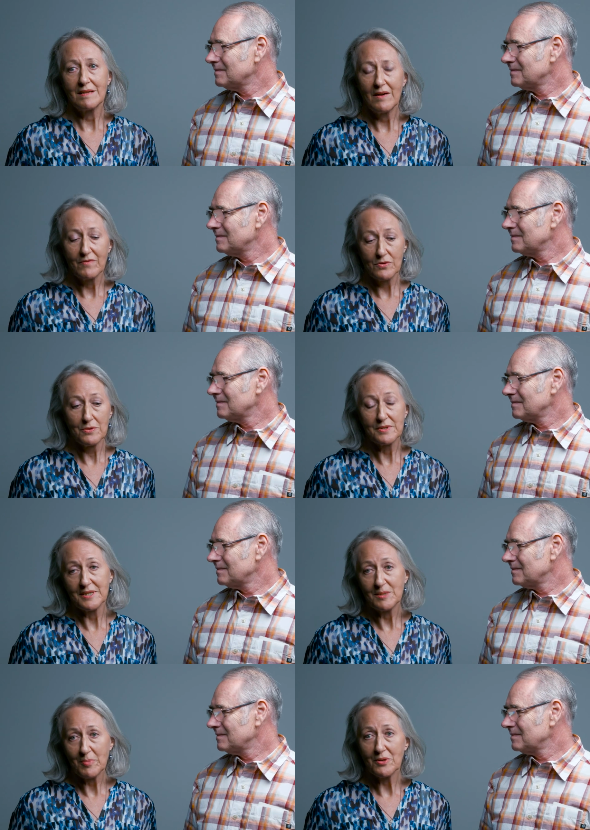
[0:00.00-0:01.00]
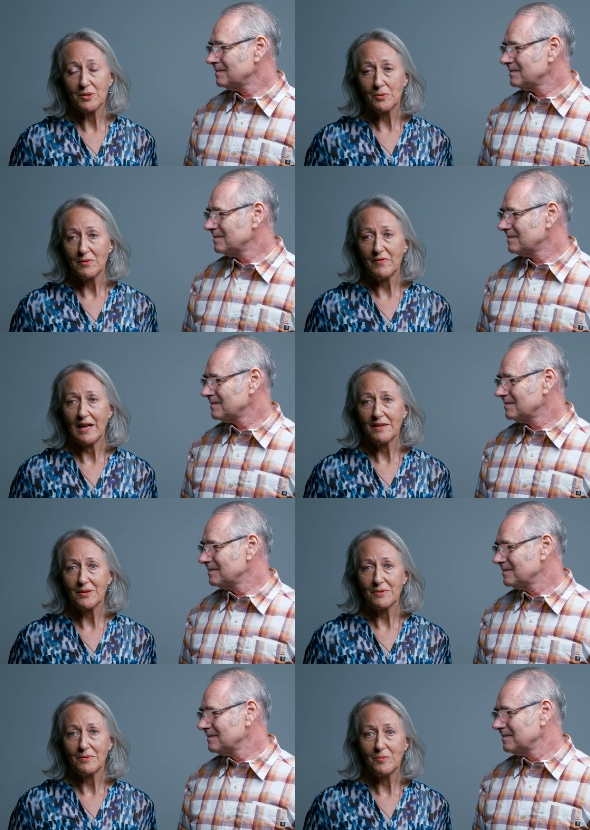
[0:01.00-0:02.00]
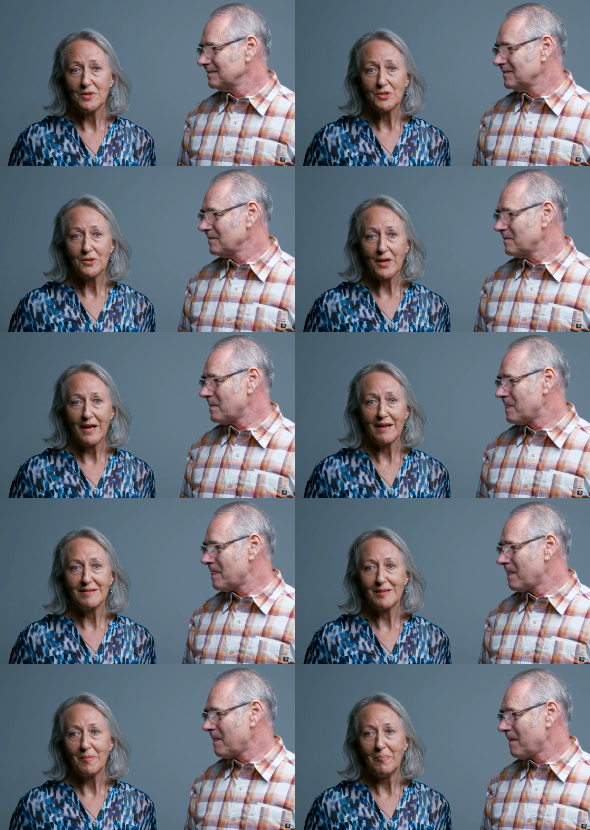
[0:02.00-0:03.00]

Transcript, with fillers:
Speaker 1: Of course, the spiritual value, which you can't